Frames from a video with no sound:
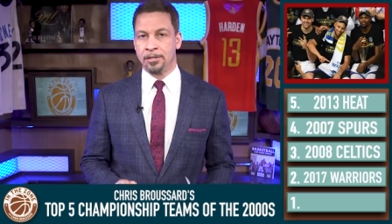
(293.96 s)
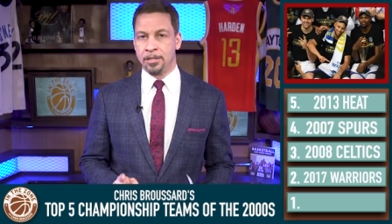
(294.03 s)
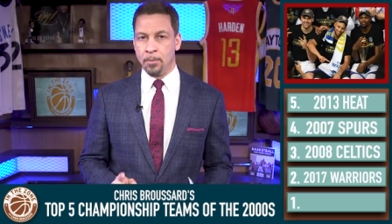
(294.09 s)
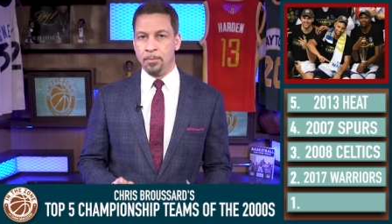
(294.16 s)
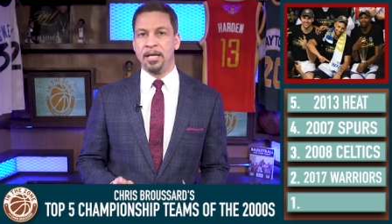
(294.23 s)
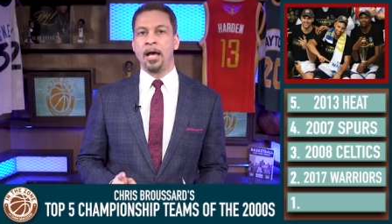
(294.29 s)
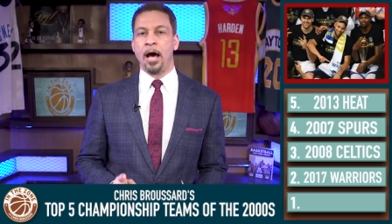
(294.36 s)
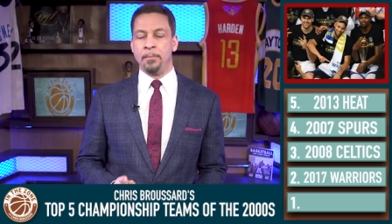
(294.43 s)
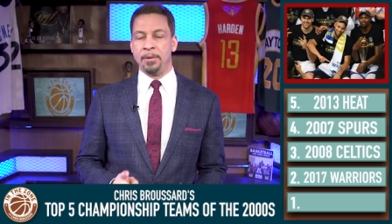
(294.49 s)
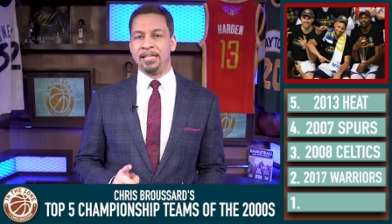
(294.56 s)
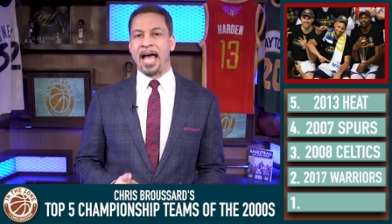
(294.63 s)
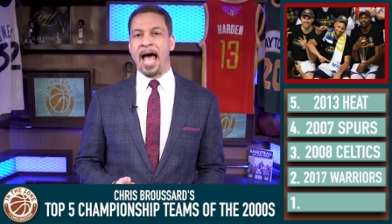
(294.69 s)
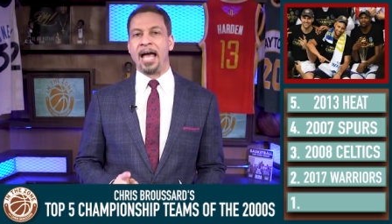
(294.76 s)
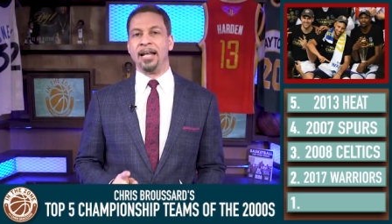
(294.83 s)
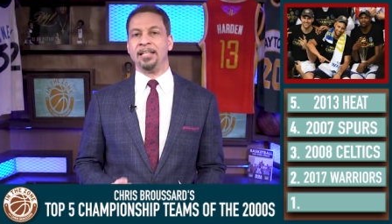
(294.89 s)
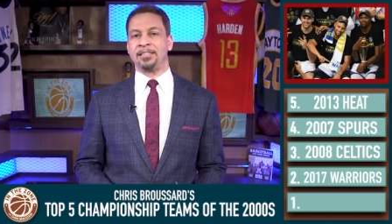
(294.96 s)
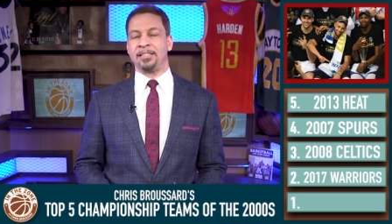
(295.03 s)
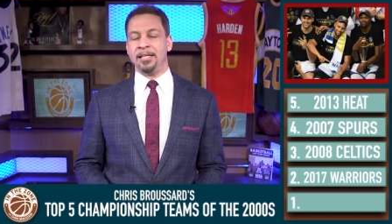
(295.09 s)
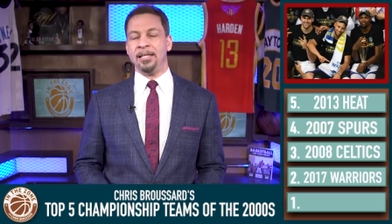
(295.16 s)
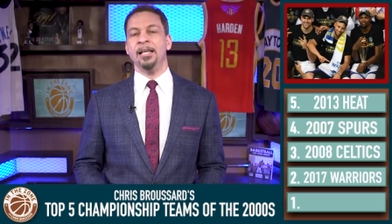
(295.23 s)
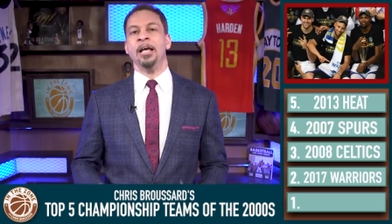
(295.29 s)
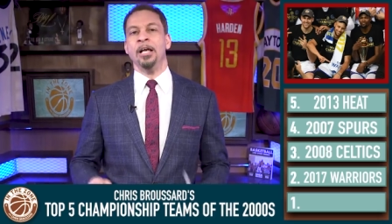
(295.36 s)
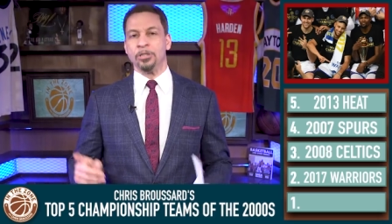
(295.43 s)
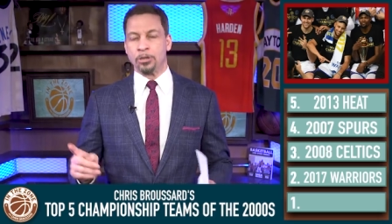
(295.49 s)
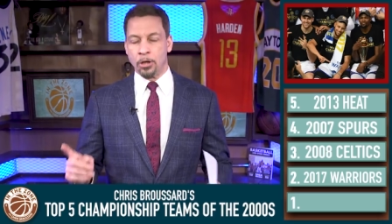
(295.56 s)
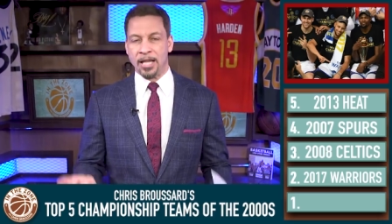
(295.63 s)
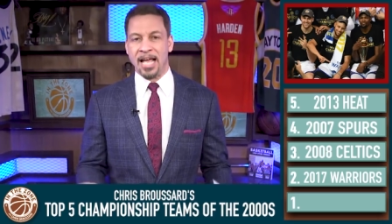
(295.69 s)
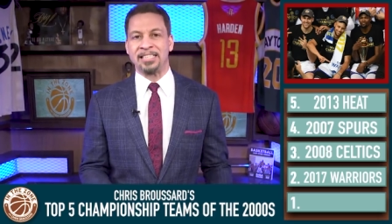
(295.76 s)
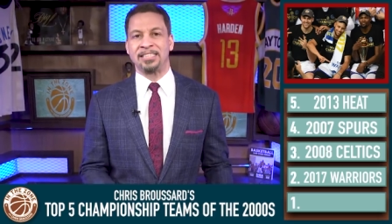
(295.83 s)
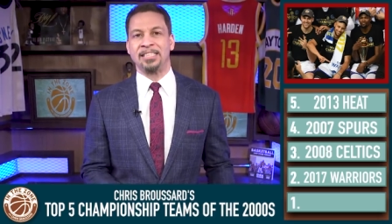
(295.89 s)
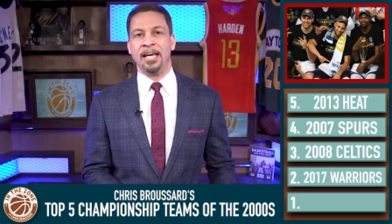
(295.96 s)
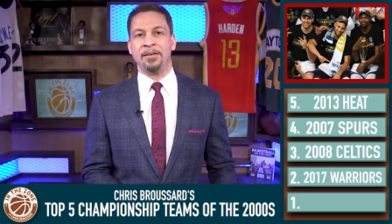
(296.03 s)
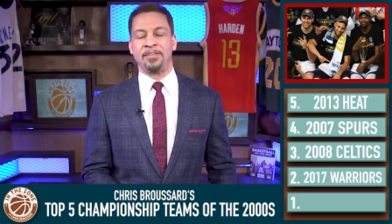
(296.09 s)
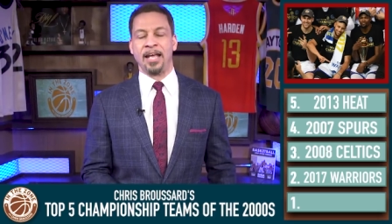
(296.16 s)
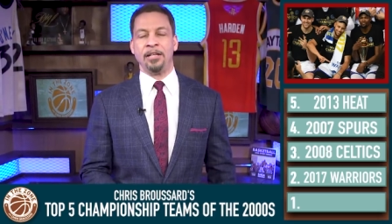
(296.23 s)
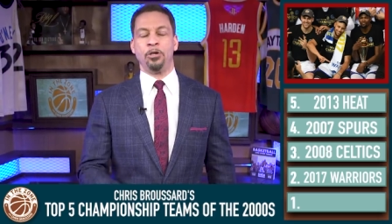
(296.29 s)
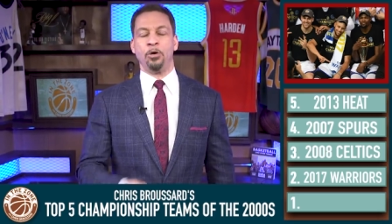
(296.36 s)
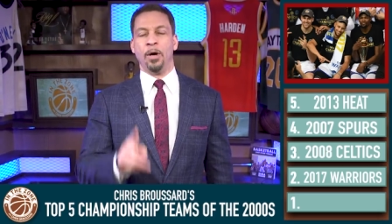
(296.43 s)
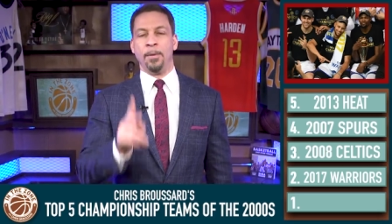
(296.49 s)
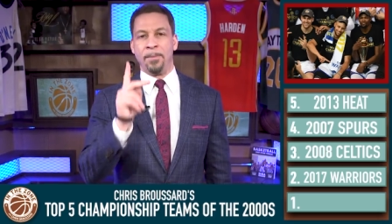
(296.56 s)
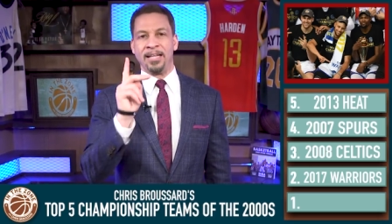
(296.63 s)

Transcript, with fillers: to become a dynasty. So let's see if they do it.